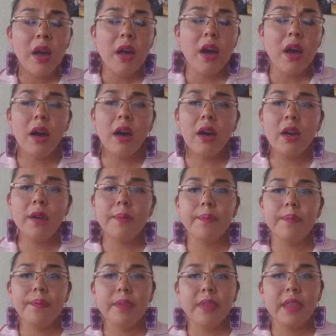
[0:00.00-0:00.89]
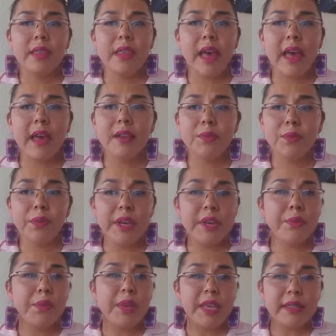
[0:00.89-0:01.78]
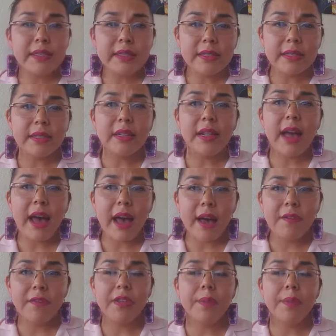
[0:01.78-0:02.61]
that we still have